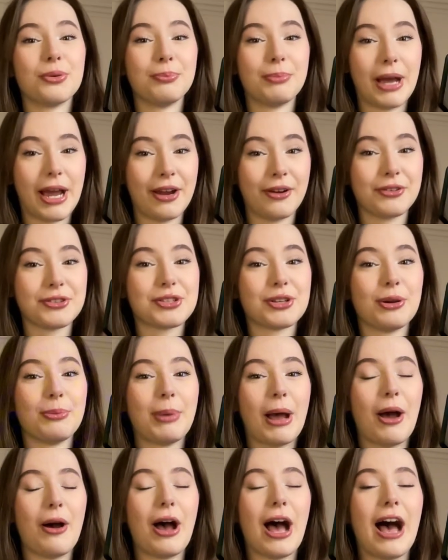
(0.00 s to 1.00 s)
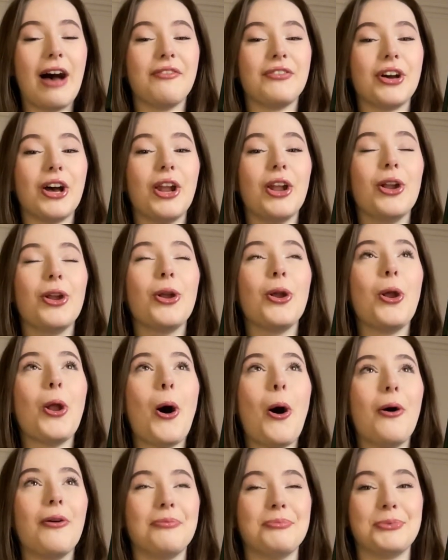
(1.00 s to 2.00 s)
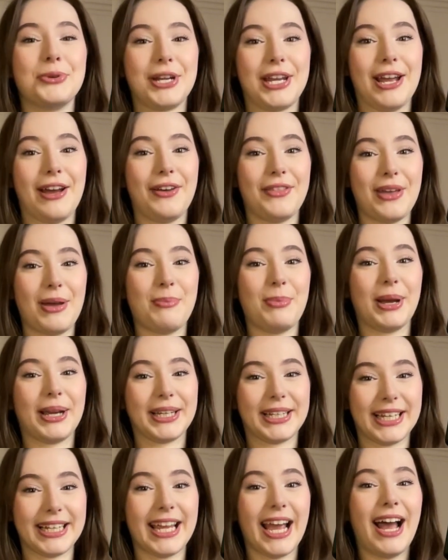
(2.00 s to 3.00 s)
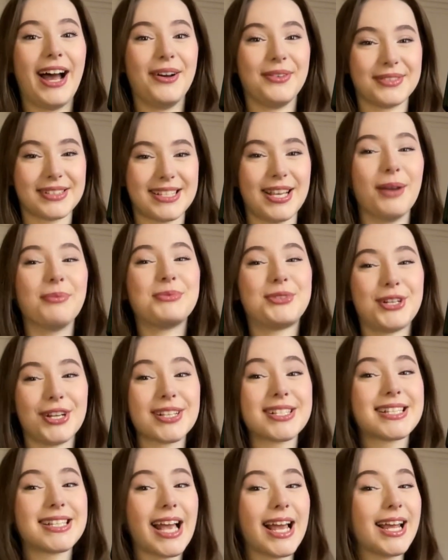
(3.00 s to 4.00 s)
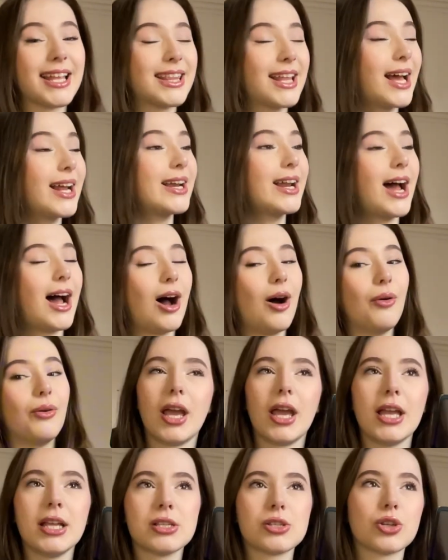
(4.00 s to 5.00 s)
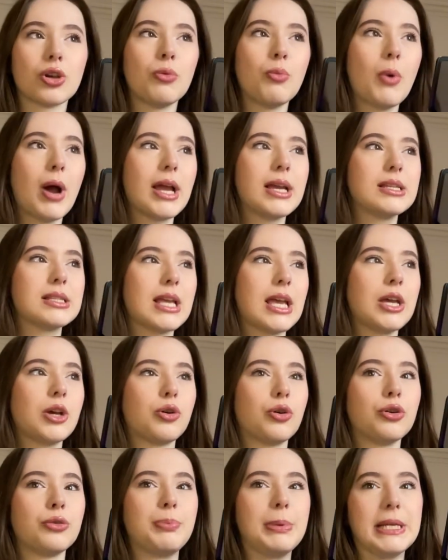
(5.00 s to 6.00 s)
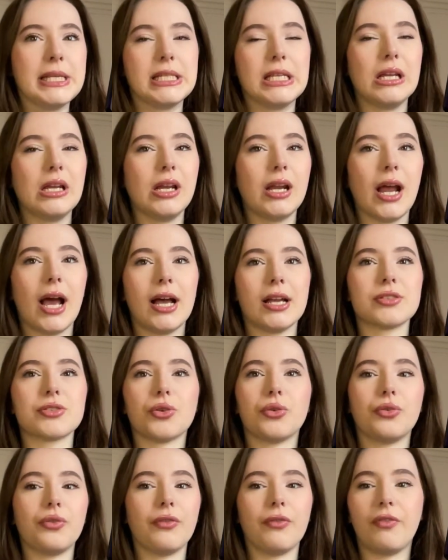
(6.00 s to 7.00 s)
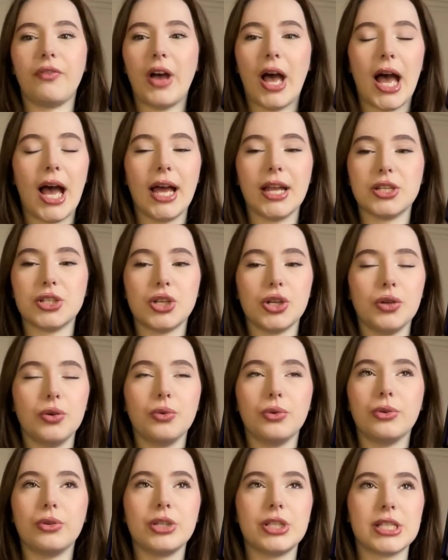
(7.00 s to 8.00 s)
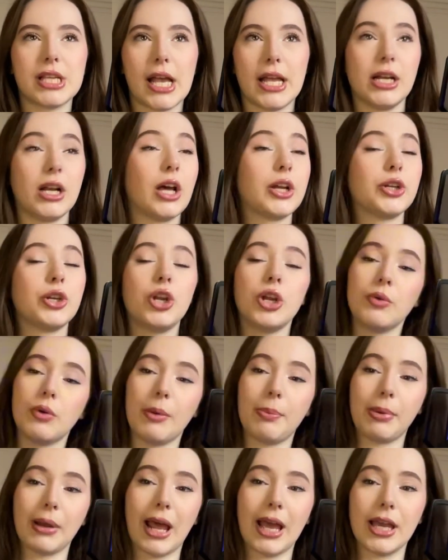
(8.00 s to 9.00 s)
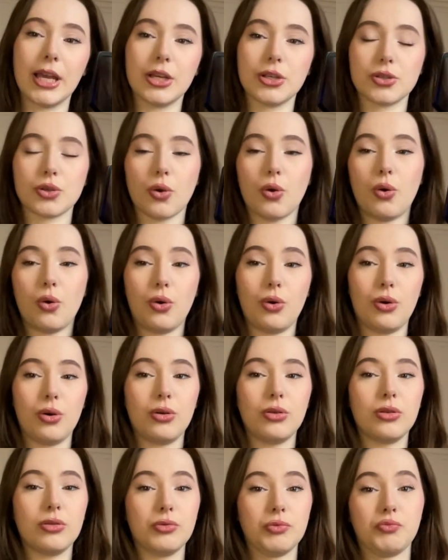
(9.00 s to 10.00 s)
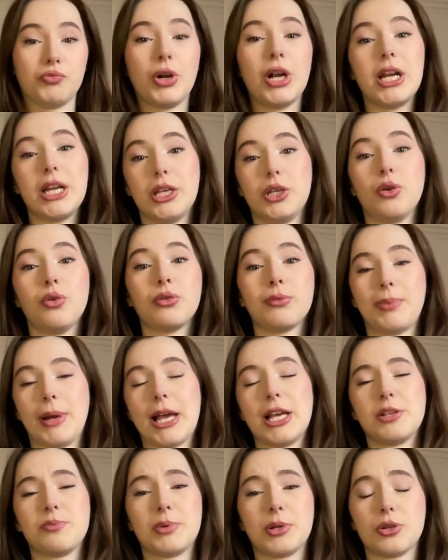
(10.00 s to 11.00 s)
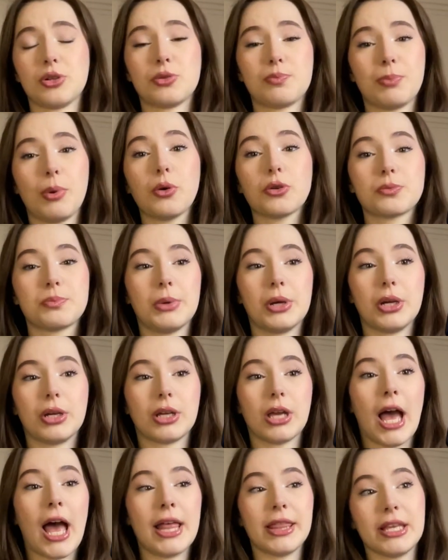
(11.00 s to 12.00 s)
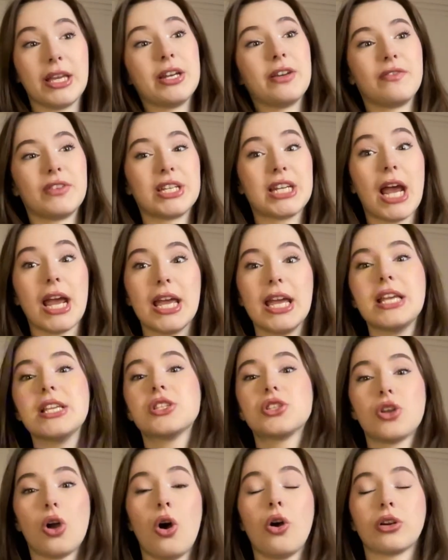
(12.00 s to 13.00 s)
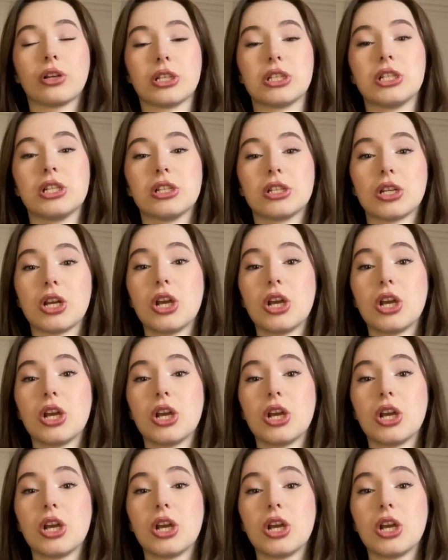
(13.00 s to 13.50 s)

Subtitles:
parents are about to have a lot of money out of their bank accounts. I'm just saying that now. In some ways, it could be seen as unfair to say like newer players or really young players, because Bloxburg at the end of the day is targeted